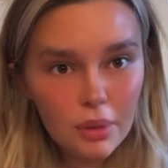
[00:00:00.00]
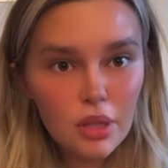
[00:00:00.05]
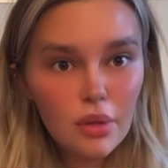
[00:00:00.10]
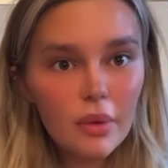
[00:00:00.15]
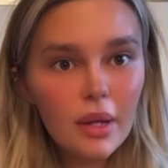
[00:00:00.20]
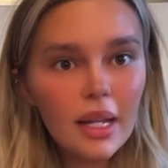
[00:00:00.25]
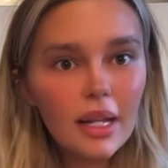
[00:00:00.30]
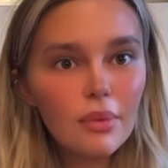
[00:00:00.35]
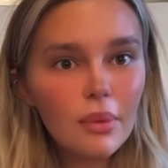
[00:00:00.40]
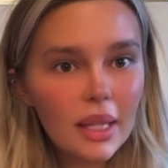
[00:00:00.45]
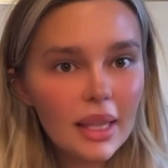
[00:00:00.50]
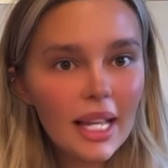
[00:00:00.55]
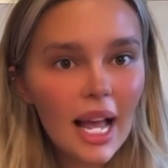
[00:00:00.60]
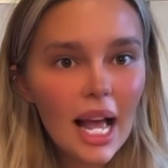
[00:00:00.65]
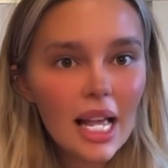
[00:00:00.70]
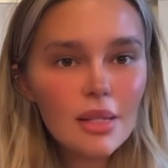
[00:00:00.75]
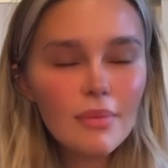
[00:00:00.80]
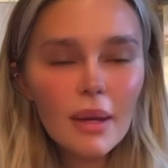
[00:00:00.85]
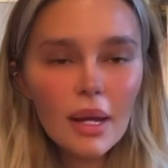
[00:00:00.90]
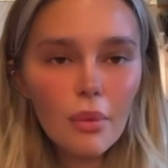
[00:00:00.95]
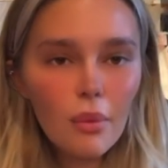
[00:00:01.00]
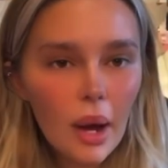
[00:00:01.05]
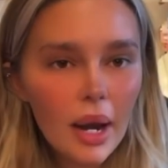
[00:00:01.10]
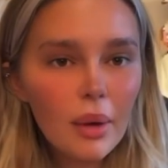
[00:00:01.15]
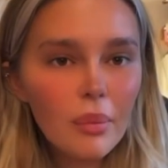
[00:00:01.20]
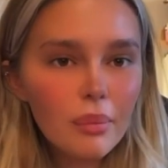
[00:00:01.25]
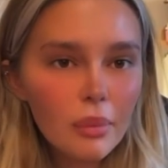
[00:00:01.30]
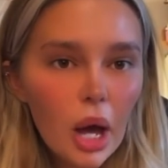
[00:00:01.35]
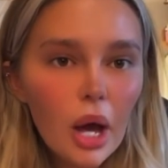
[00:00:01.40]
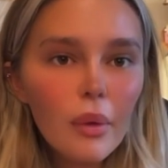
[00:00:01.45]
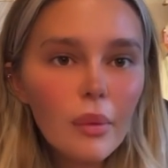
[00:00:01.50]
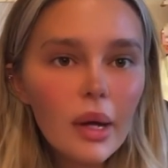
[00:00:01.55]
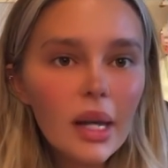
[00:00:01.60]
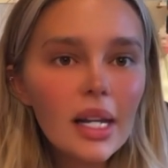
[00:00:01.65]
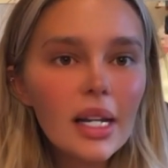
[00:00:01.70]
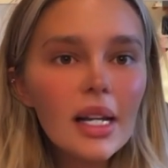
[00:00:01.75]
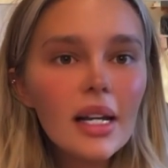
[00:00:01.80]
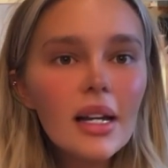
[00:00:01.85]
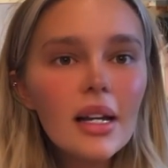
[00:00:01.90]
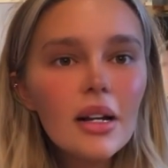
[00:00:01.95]
between when they asked me and when I'm
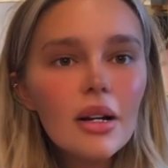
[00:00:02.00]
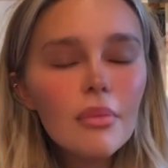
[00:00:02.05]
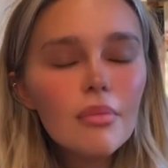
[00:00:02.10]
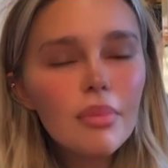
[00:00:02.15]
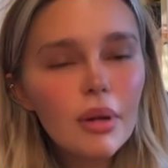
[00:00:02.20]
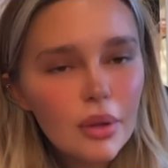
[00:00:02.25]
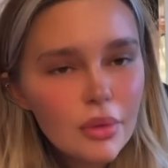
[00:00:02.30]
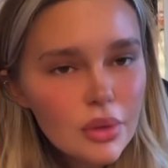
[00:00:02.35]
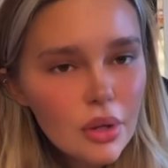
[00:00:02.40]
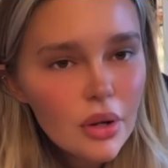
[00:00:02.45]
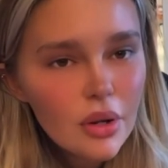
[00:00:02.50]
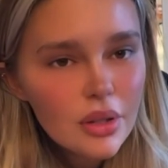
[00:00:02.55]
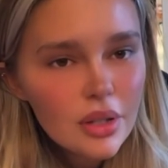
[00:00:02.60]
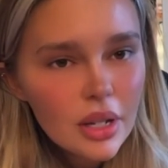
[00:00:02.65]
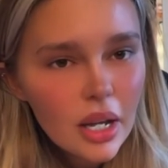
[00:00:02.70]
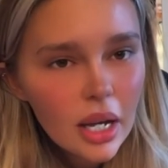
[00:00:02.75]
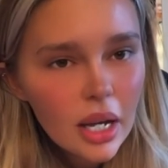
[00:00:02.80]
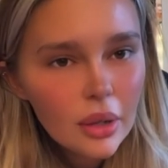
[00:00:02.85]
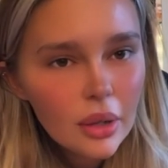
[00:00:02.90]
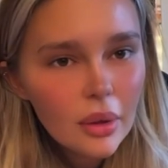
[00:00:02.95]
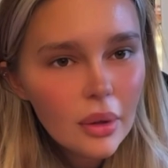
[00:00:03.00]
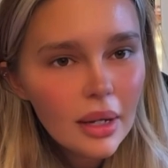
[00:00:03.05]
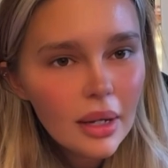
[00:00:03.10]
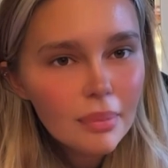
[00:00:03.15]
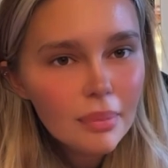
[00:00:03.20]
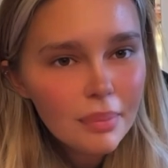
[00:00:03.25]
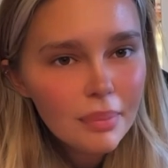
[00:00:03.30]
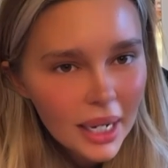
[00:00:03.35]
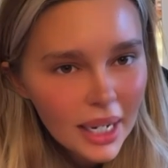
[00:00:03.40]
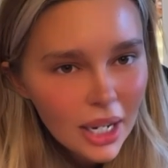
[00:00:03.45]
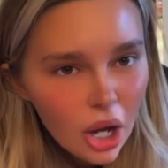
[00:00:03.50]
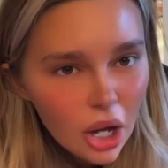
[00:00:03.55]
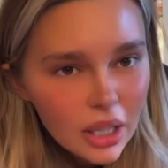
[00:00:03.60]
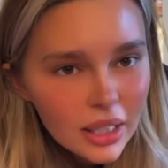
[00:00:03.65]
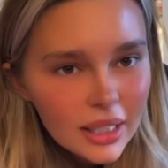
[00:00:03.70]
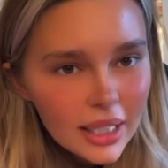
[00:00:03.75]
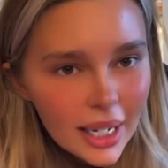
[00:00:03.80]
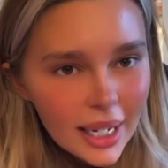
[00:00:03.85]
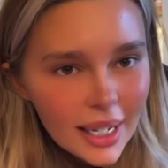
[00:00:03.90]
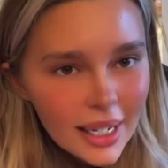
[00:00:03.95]
going, but it was also bank
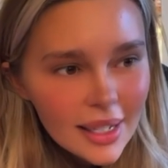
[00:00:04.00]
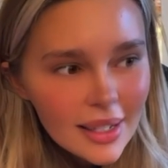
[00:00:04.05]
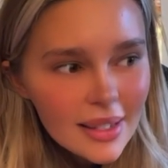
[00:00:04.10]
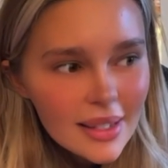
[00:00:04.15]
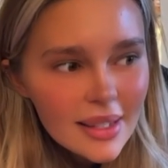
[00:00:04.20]
holiday.